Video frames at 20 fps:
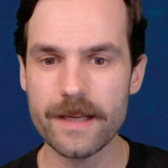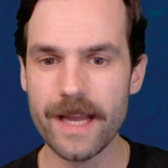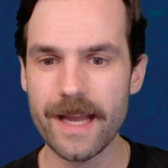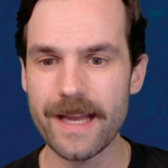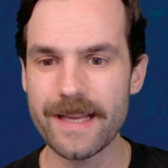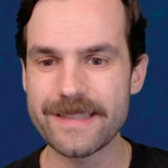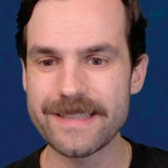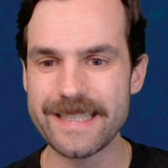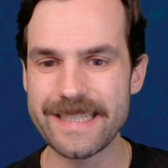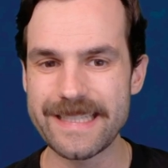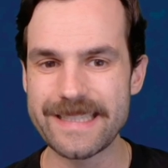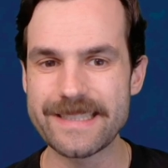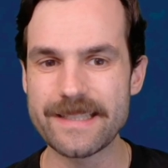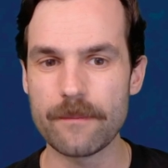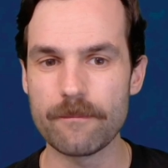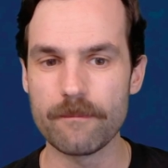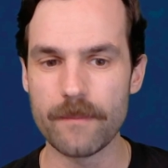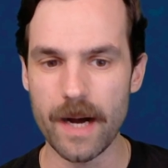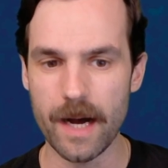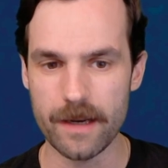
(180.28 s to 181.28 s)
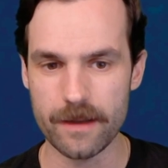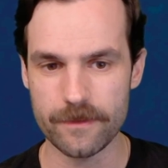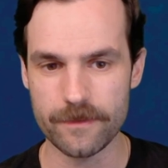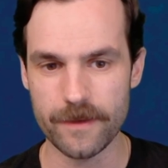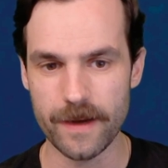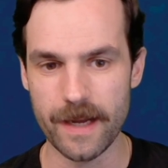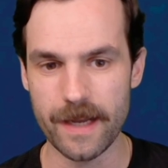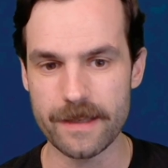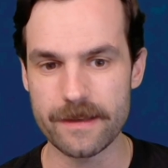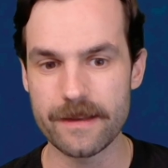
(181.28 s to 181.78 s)
as it's
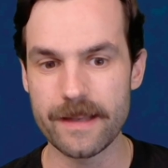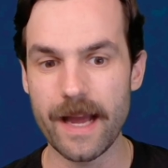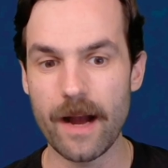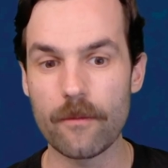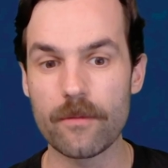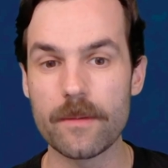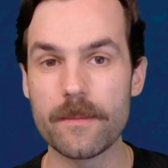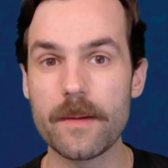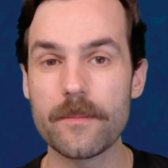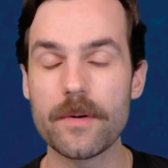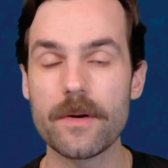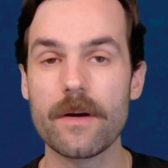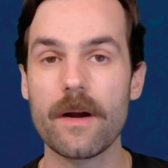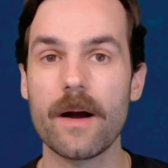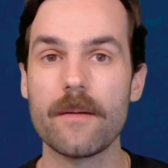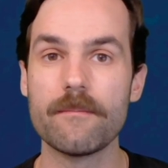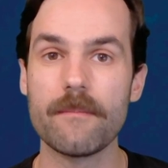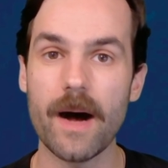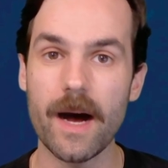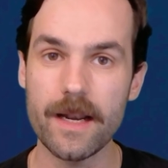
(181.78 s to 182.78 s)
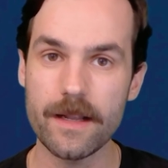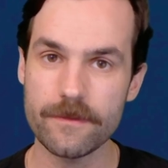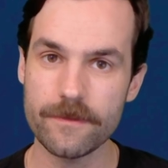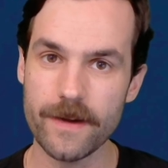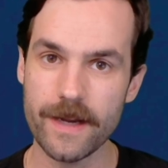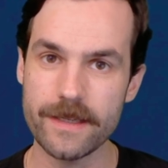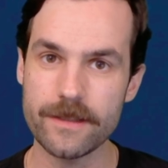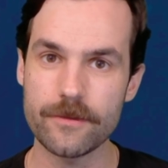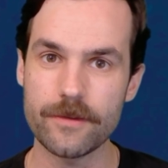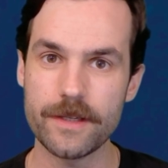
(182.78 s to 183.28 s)
modified. Now, remember, a
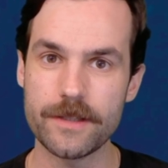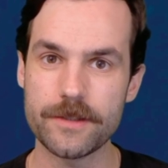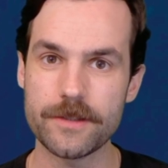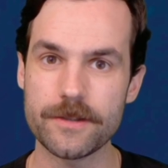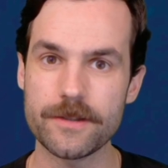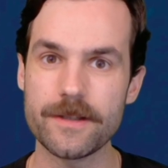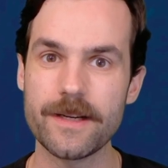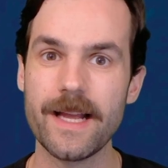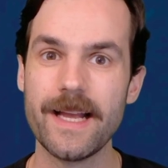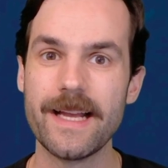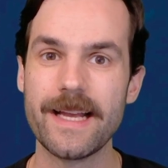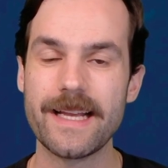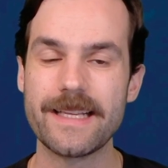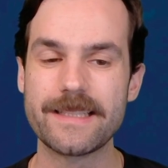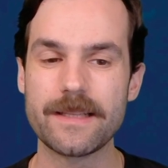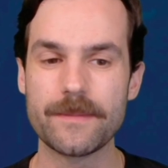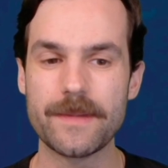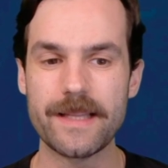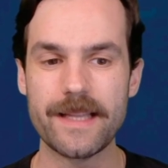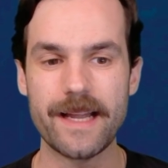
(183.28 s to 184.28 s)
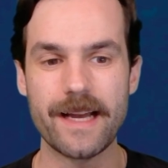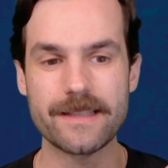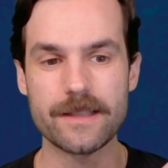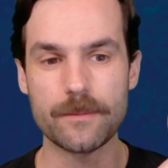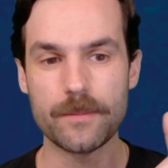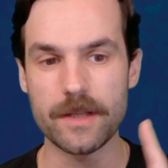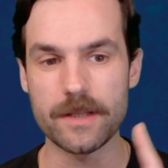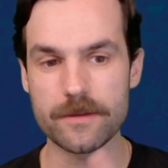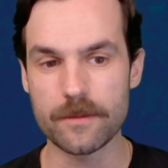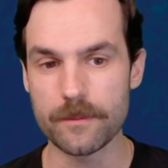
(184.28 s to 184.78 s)
modified creature is something that has a
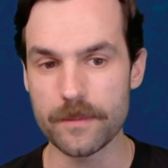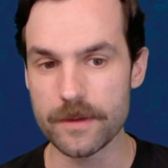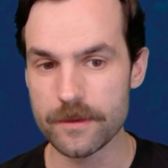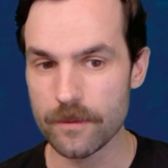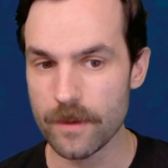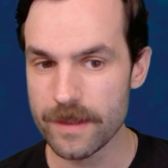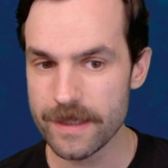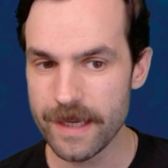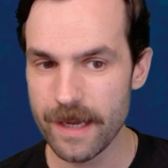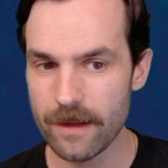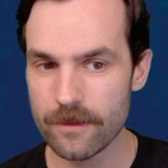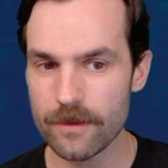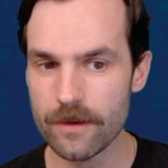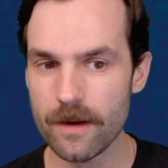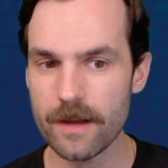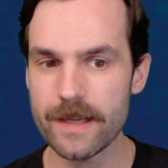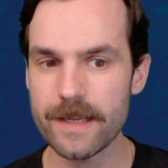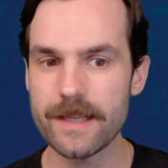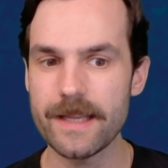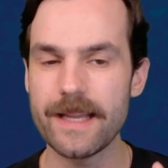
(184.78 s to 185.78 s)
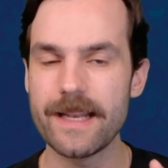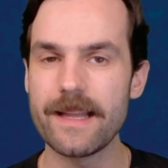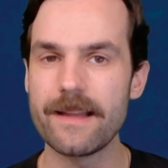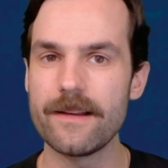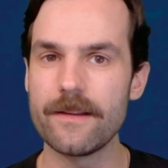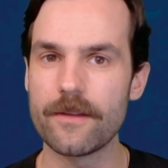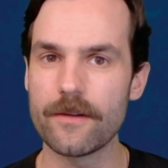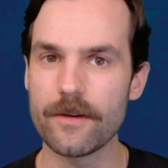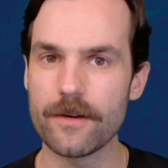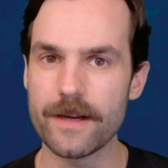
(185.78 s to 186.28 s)
+1/+1 counter on it. It
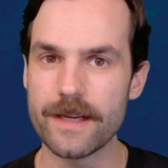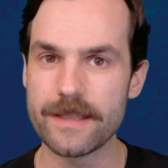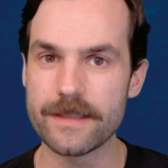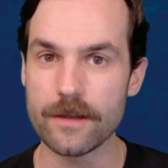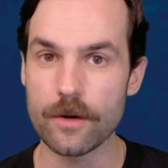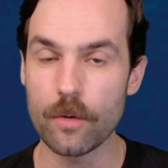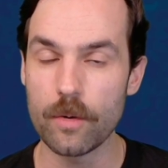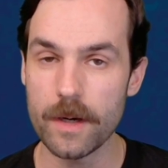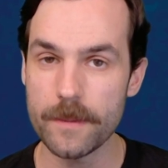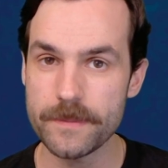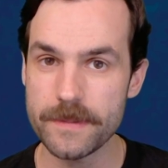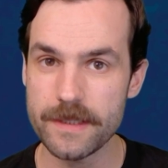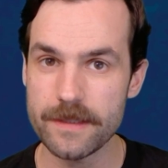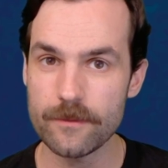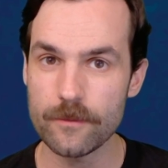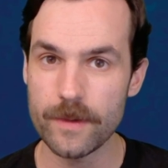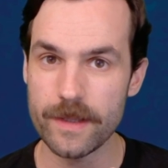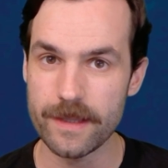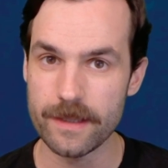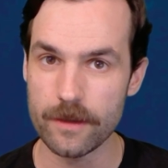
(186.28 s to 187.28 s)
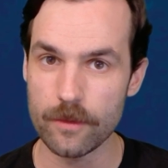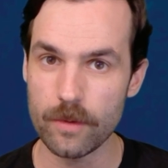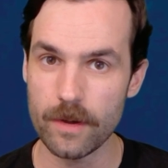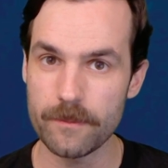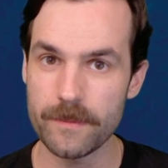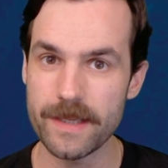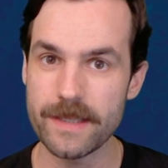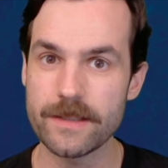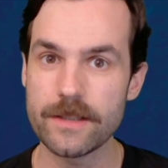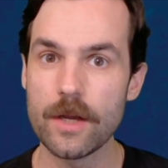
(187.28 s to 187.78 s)
either is equipped with an
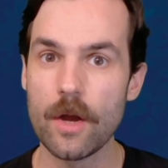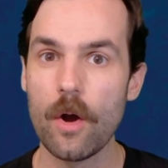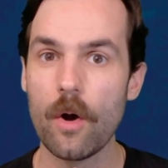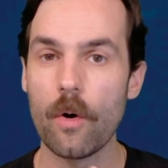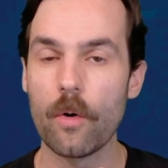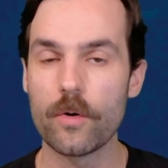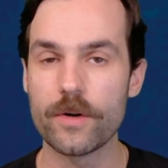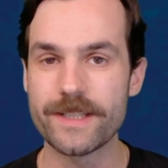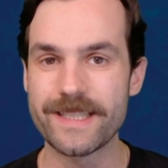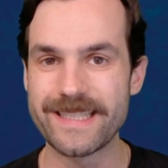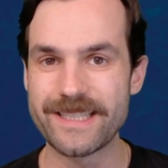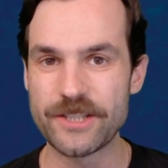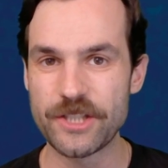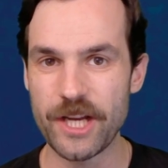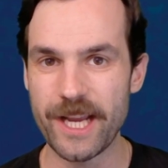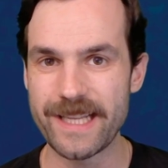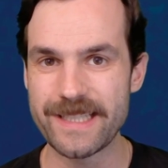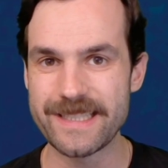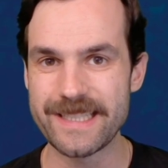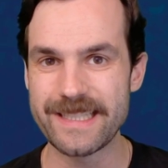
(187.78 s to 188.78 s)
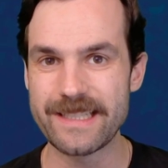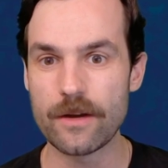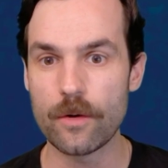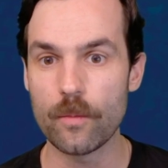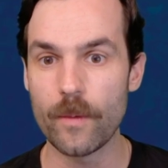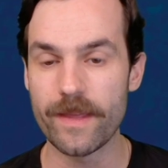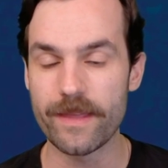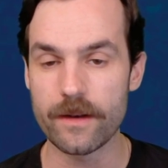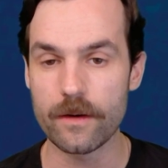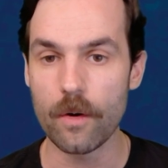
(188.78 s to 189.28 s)
equipment or is enchanted
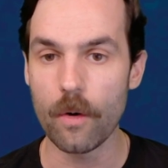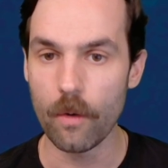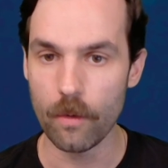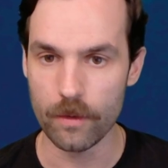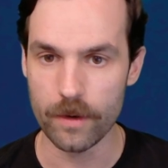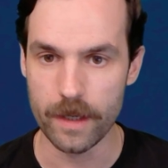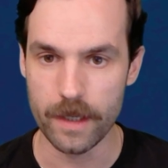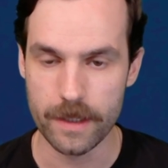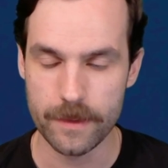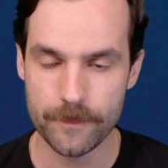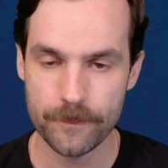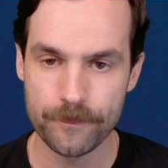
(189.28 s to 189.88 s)
with an aura.